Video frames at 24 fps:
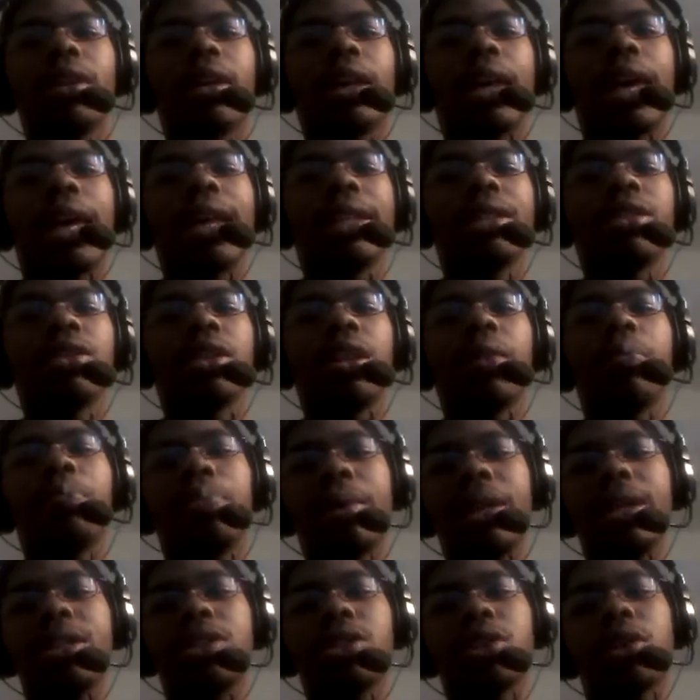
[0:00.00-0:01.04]
into the
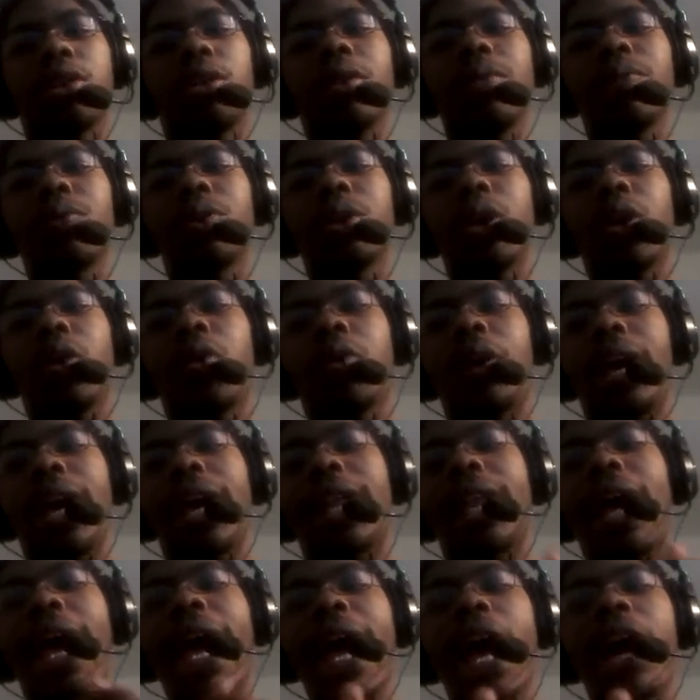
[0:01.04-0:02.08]
picture
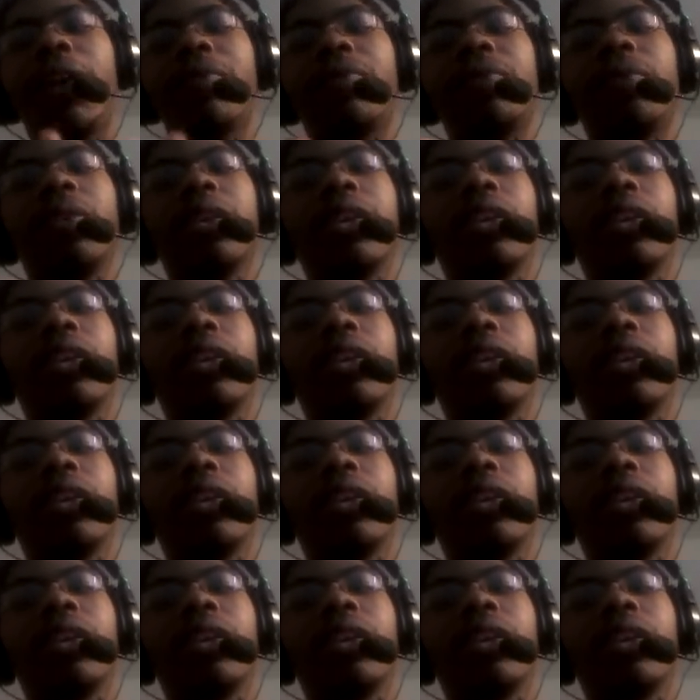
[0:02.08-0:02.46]
and have